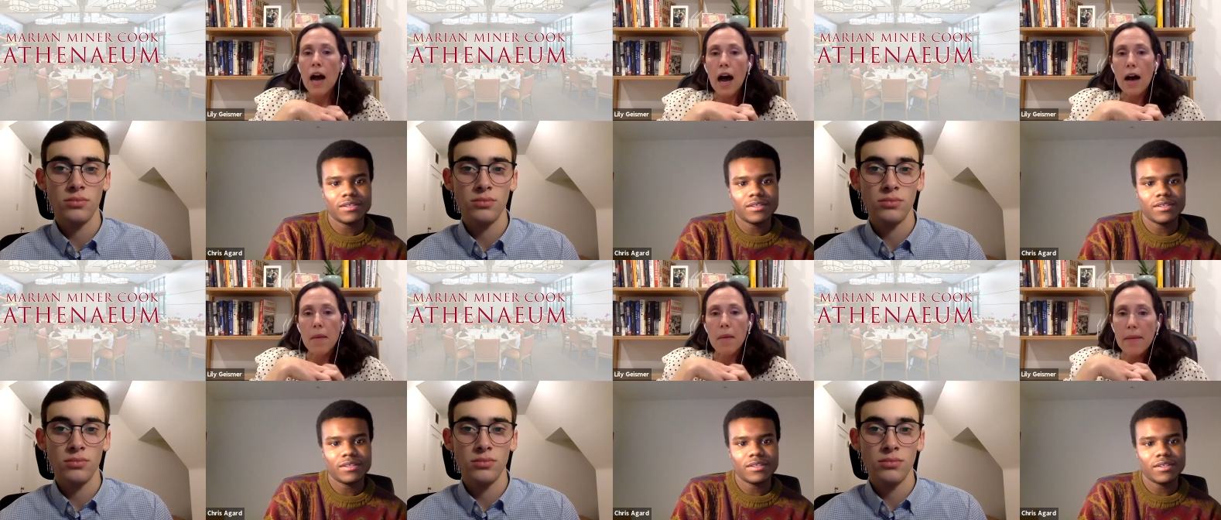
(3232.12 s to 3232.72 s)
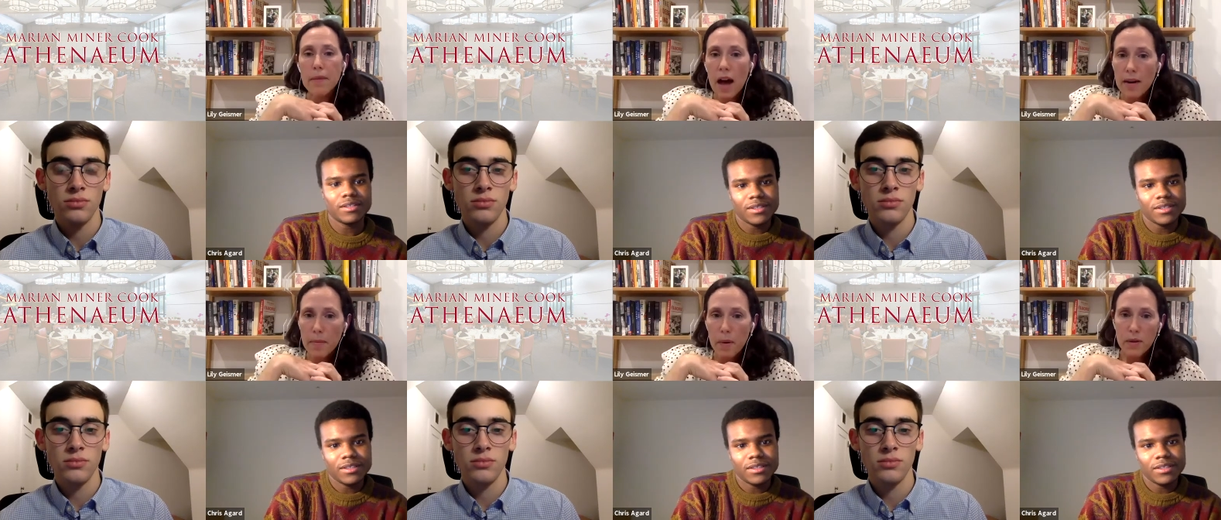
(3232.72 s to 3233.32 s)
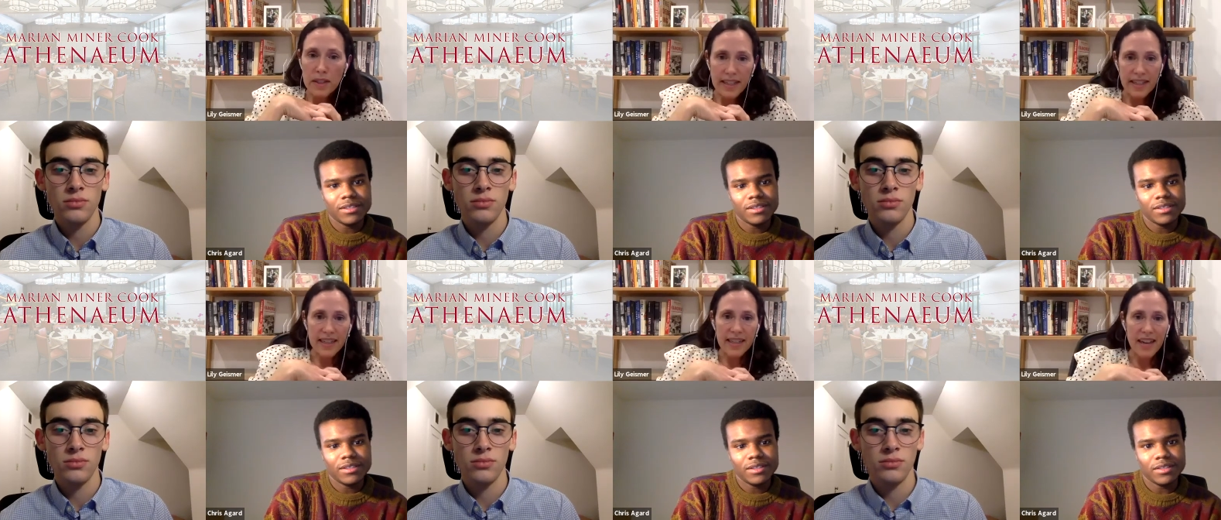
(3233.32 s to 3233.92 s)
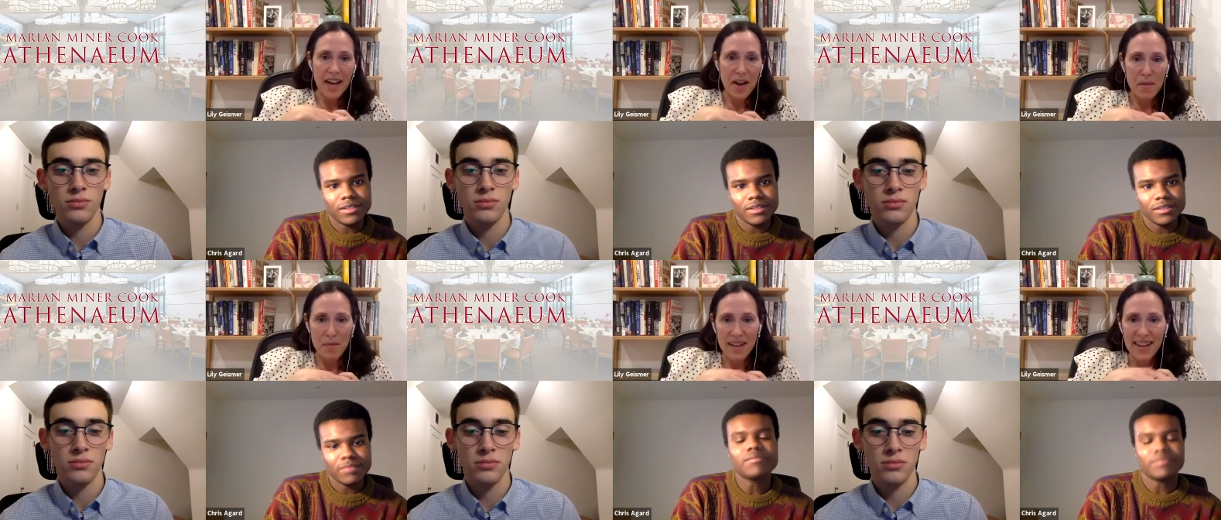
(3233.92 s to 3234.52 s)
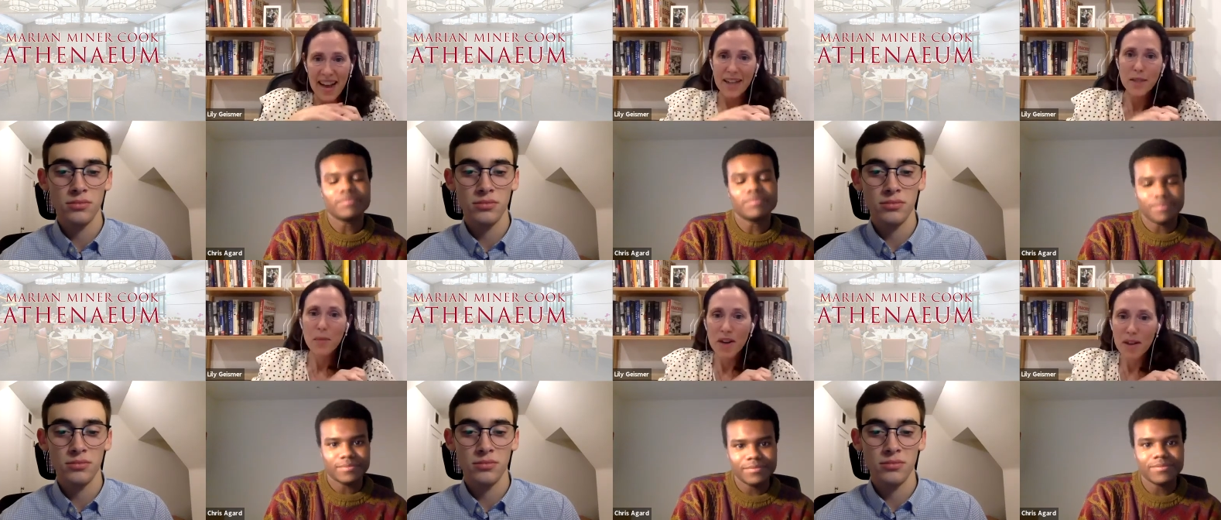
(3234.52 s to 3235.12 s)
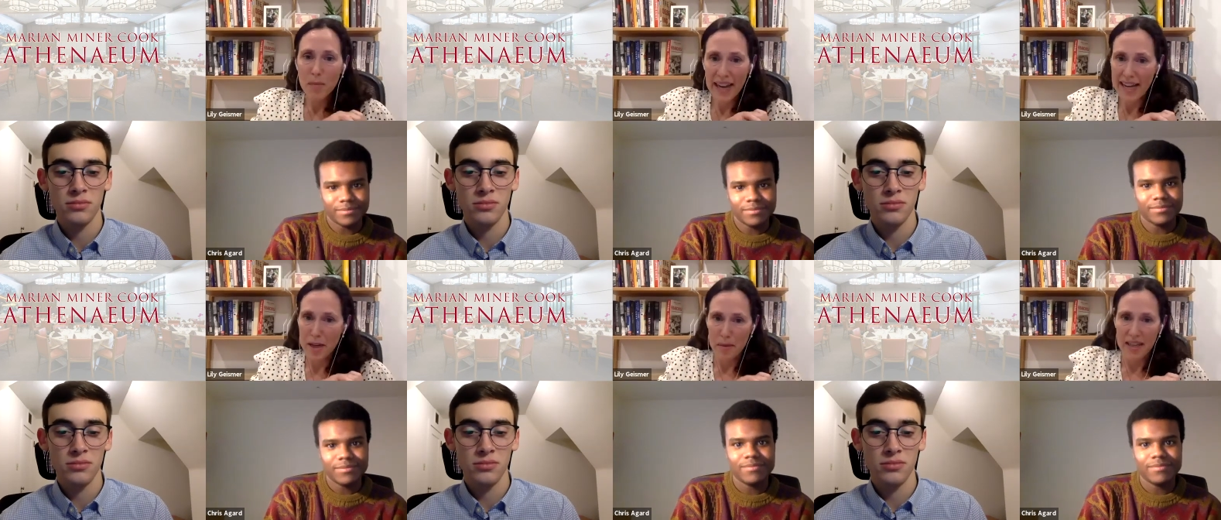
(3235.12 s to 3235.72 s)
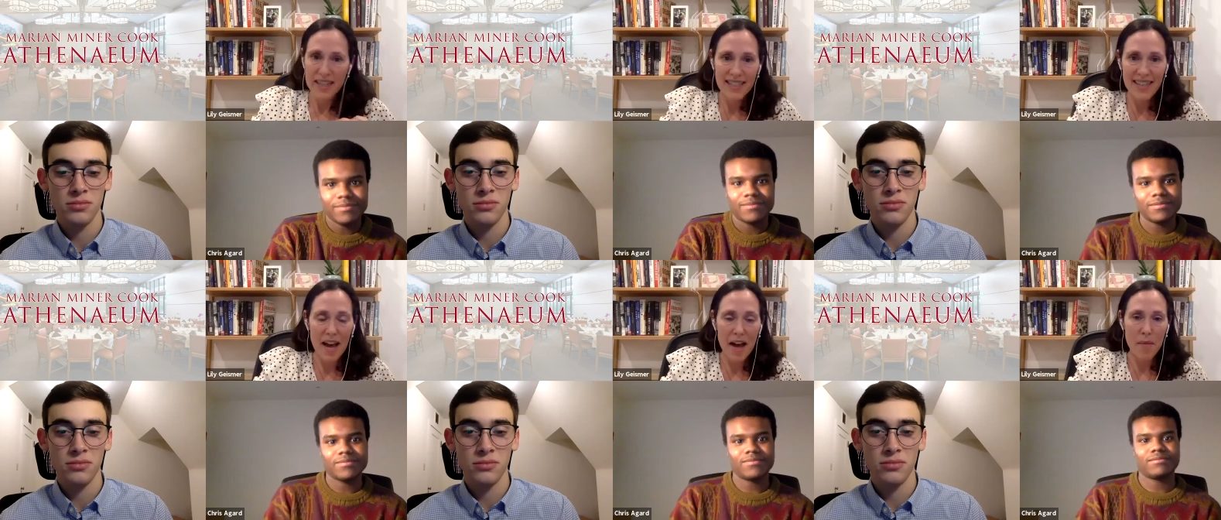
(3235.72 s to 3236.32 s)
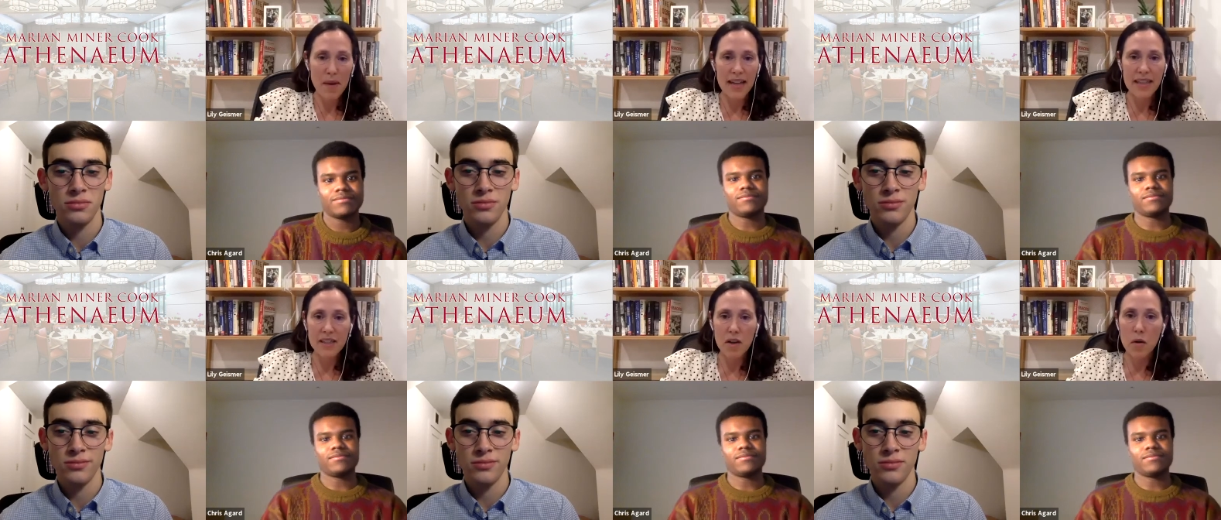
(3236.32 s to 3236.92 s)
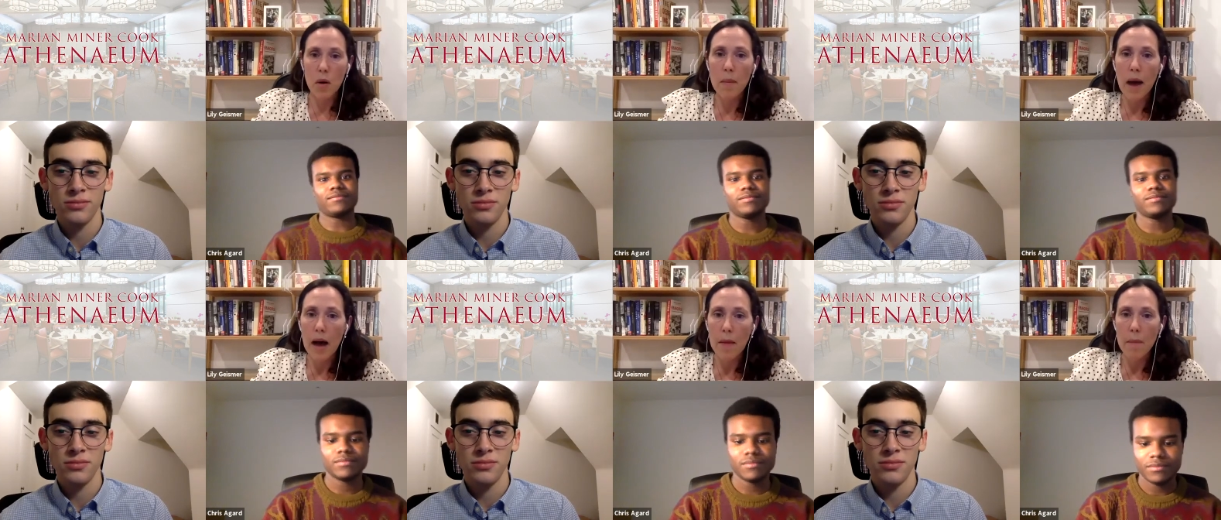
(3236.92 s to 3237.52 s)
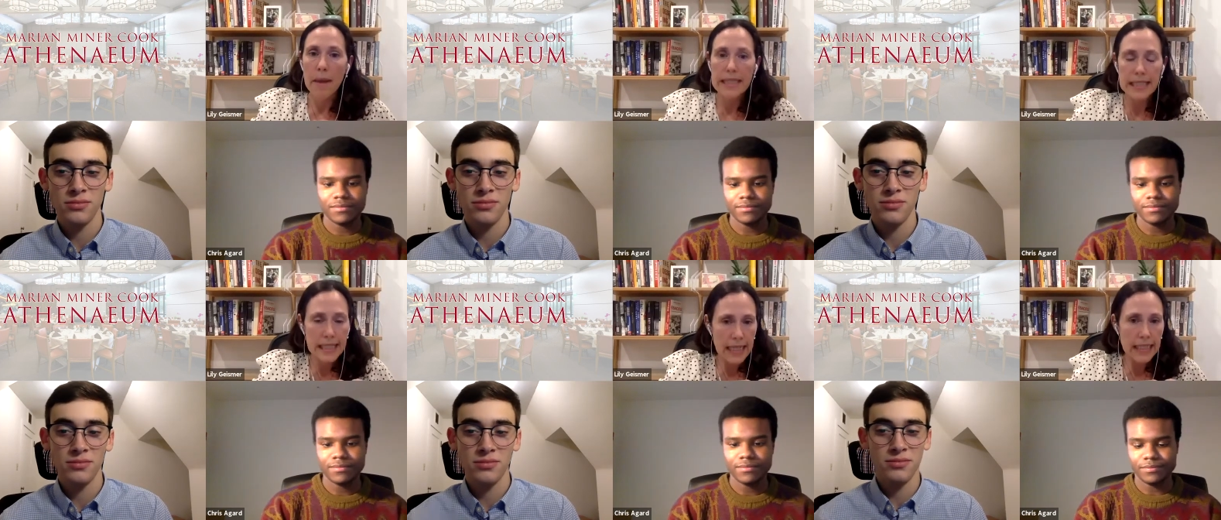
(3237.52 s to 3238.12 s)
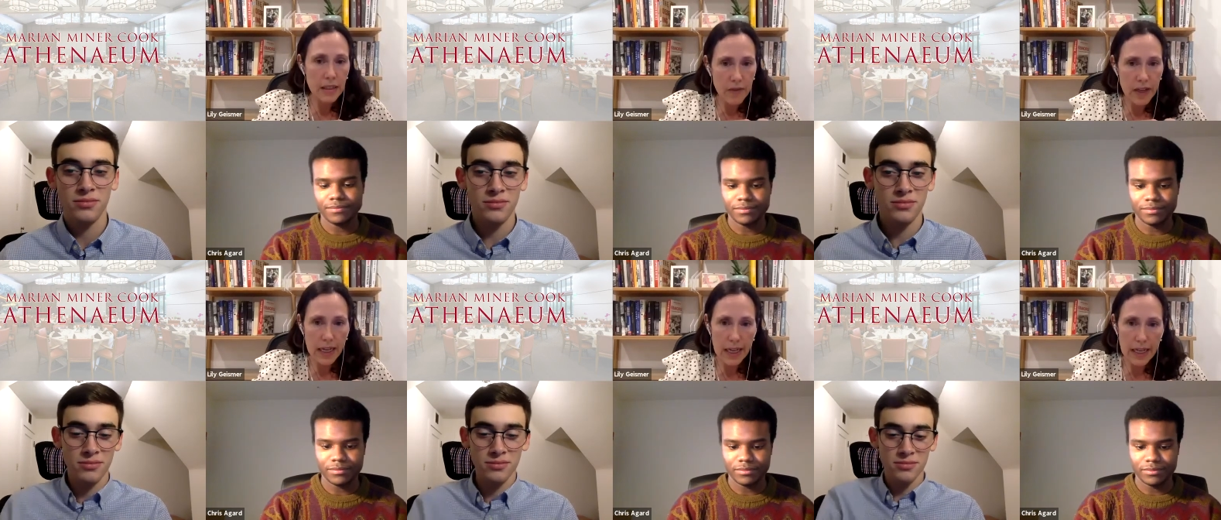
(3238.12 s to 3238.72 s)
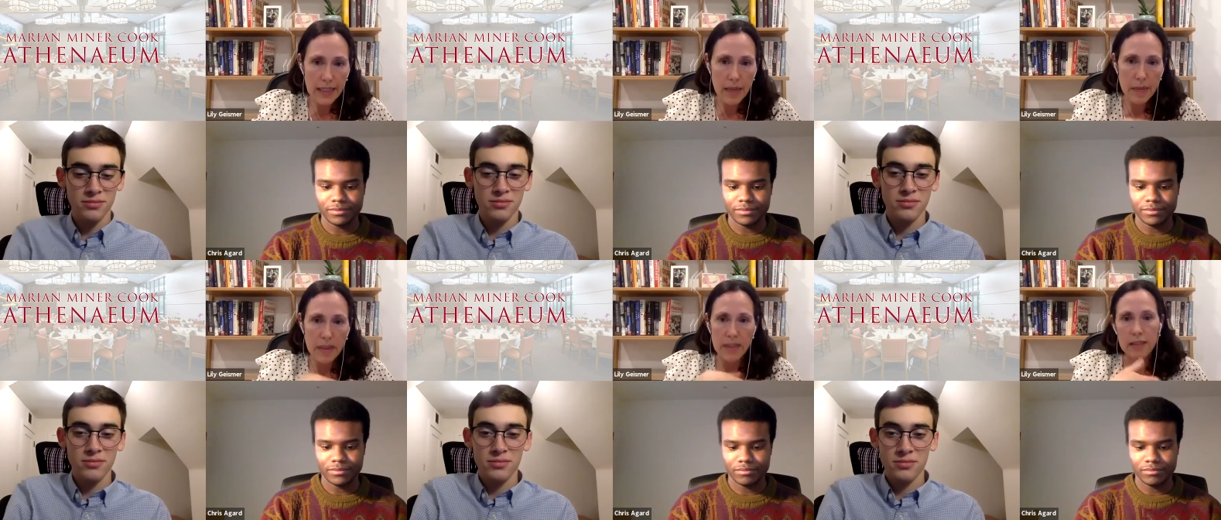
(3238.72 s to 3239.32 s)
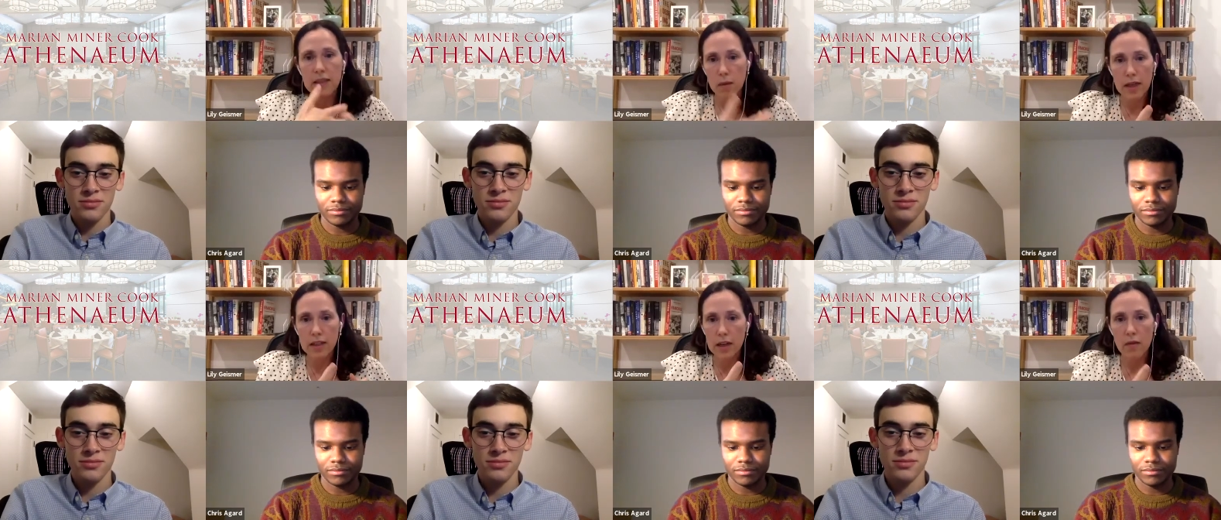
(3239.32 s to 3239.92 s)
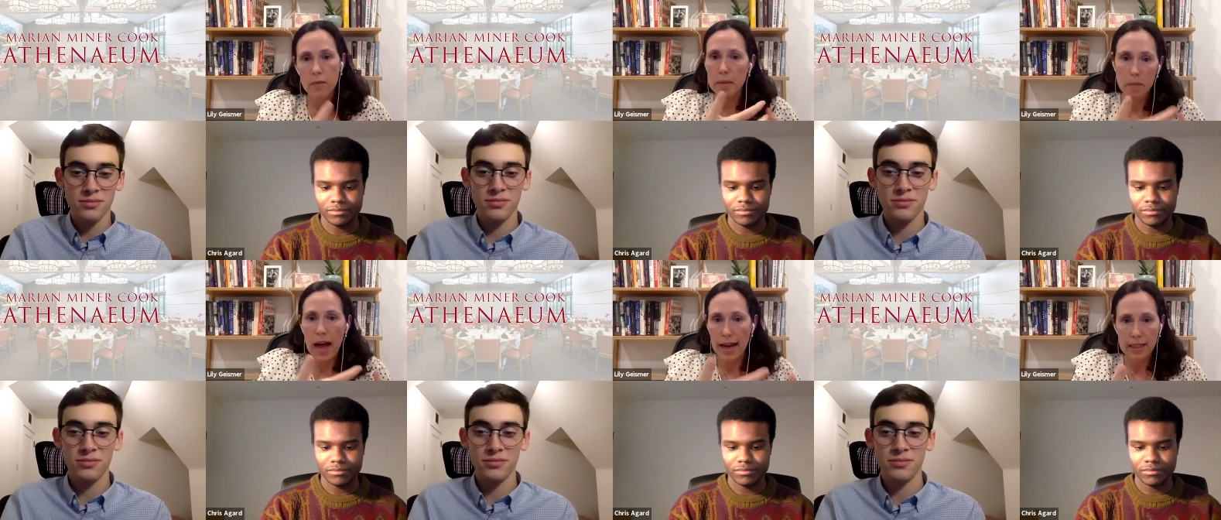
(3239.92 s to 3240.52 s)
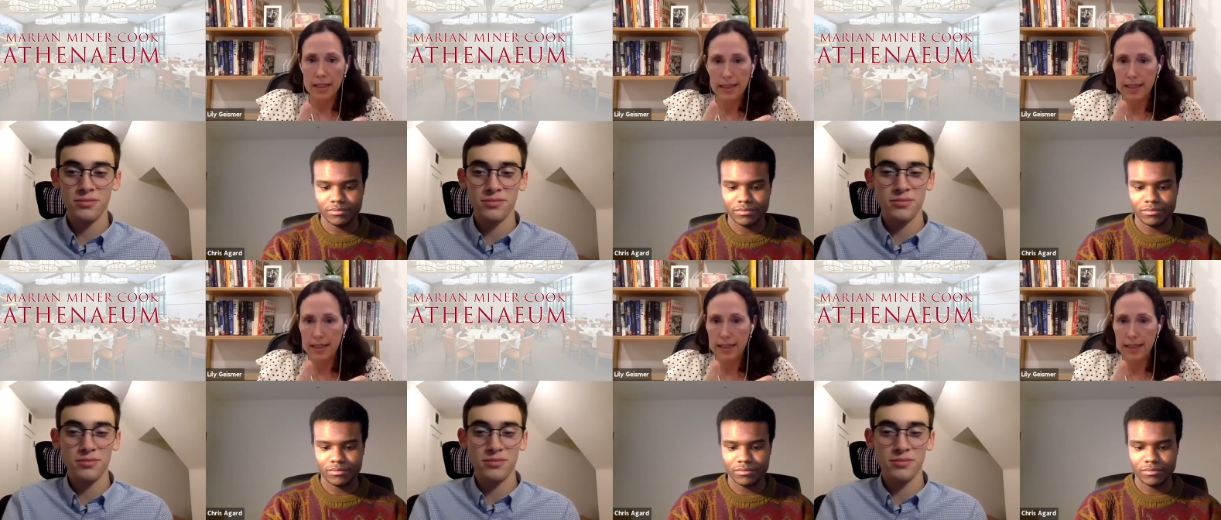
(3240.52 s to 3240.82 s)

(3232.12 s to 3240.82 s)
Speaker 1: Um, I'm not a polling um, expert by any means. Um, and so um, my sense of it is, I mean, this is this question of people actually